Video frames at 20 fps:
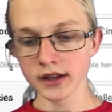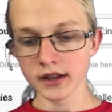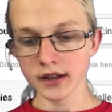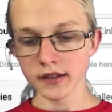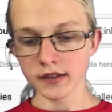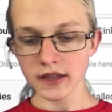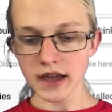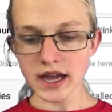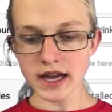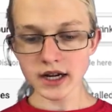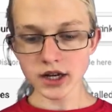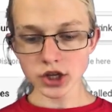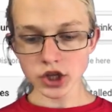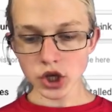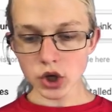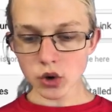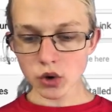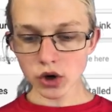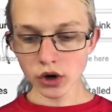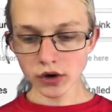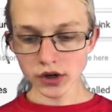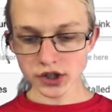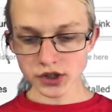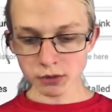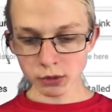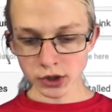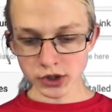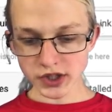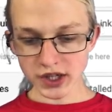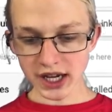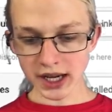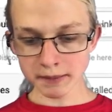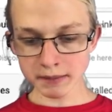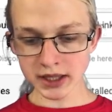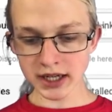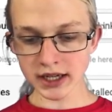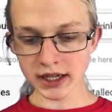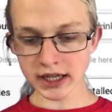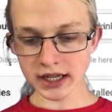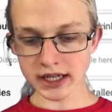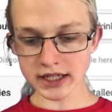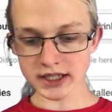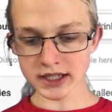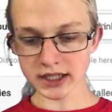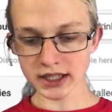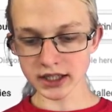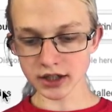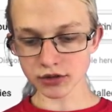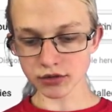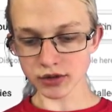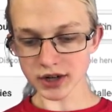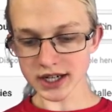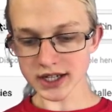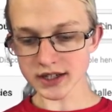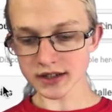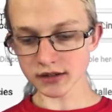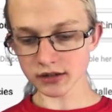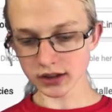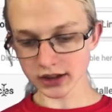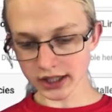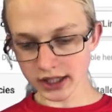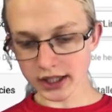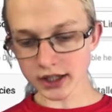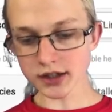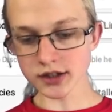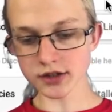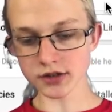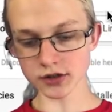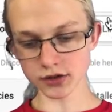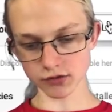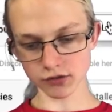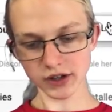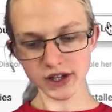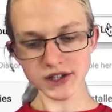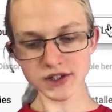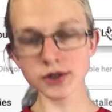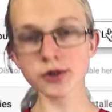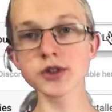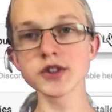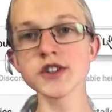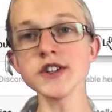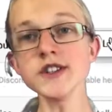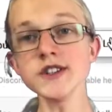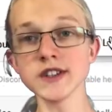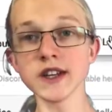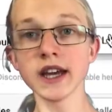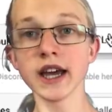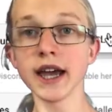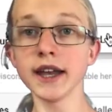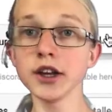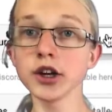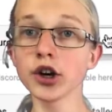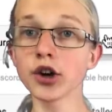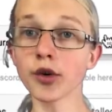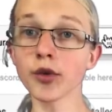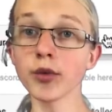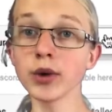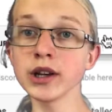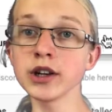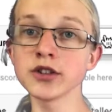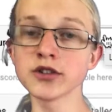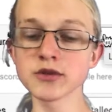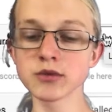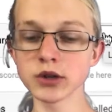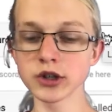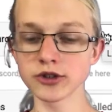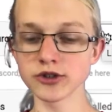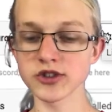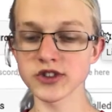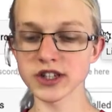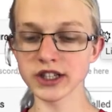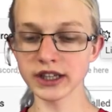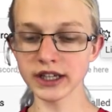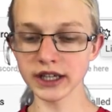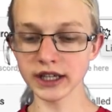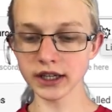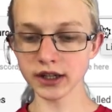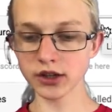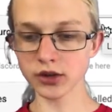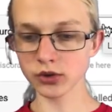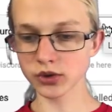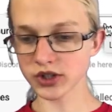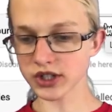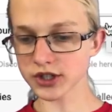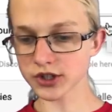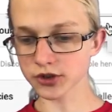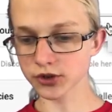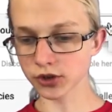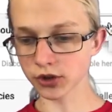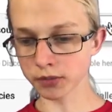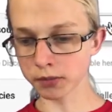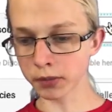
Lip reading: Then you're going to want to come down here to linked resources, and you're going to want to link your Discord